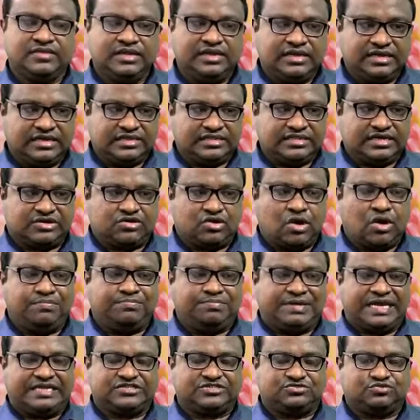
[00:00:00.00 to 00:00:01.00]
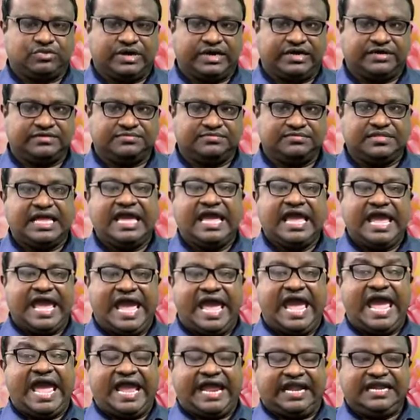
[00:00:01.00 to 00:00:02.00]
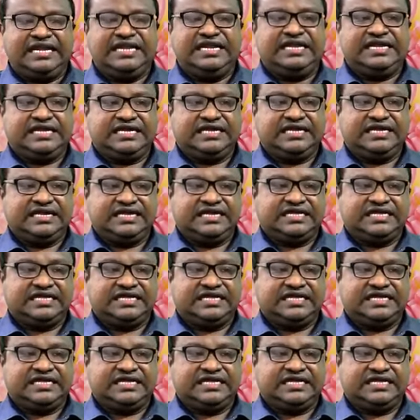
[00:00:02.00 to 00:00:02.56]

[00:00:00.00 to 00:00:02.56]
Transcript: the complex one. And